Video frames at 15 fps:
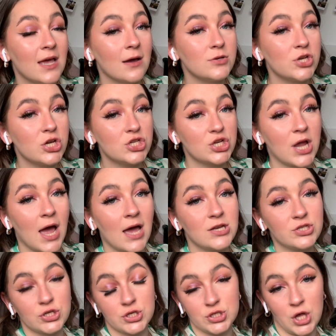That is how Doja
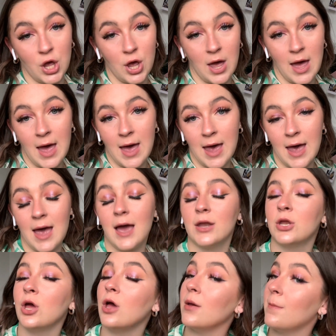Cat does her
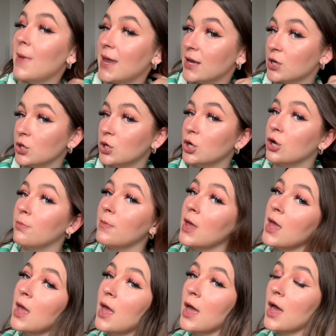hair and her
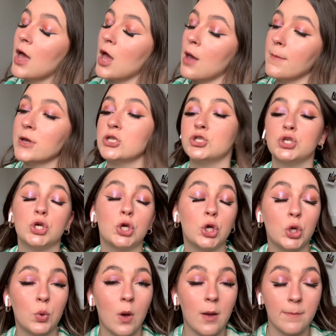makeup
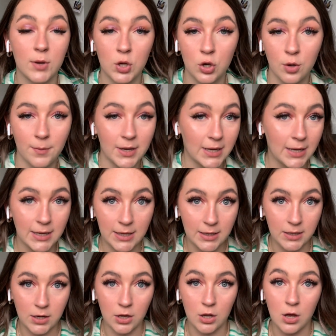to become an
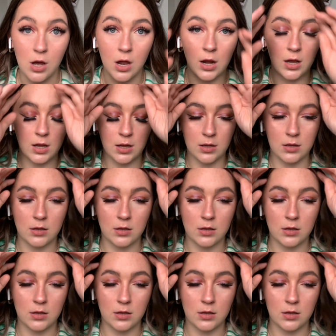e-girl.